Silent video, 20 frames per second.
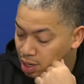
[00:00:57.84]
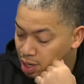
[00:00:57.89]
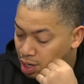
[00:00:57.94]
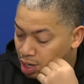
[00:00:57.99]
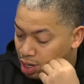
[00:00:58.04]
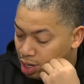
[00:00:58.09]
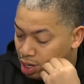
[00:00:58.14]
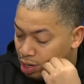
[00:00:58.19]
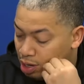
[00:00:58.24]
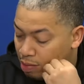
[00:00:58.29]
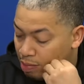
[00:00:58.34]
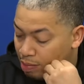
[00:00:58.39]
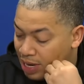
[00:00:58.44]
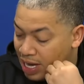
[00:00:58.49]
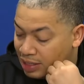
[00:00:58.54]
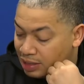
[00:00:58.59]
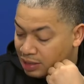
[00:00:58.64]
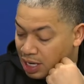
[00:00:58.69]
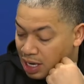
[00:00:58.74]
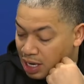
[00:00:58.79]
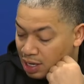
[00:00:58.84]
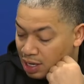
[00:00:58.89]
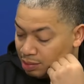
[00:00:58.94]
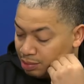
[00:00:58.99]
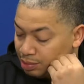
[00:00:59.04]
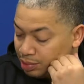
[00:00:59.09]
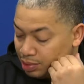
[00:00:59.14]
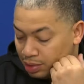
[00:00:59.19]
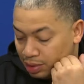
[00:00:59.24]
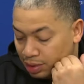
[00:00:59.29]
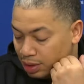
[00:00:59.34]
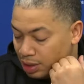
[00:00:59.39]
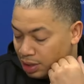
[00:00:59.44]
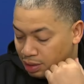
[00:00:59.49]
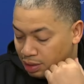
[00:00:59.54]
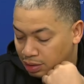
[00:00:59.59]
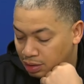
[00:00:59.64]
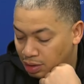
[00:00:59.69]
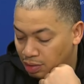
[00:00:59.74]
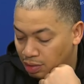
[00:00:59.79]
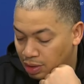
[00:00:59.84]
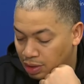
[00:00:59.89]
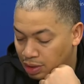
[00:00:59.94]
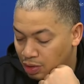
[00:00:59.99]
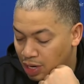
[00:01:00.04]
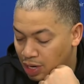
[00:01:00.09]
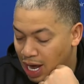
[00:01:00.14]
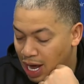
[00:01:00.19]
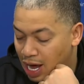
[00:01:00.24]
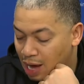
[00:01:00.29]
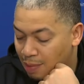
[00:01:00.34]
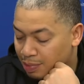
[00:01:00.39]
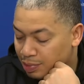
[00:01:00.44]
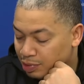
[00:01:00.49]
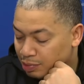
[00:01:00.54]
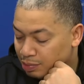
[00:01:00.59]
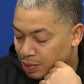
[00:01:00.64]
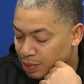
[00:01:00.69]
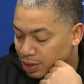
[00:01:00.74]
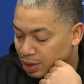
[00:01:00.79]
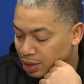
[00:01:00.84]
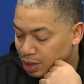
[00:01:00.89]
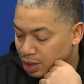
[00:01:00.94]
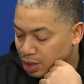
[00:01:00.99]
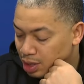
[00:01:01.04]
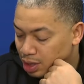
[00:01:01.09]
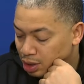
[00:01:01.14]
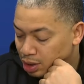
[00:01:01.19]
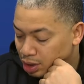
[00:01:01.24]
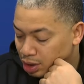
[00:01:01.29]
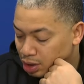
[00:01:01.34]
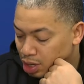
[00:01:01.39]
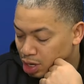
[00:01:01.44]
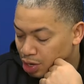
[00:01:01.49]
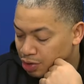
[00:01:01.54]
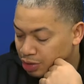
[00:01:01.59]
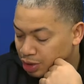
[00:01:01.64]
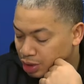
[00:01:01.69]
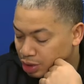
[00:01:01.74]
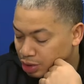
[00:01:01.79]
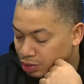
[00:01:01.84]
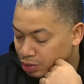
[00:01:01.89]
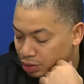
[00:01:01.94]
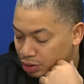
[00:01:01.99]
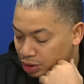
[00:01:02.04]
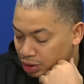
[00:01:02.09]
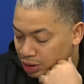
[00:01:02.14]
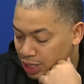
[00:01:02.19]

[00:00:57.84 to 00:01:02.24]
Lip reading: at times. And so, you know, that happens. But, you know, all you can do is just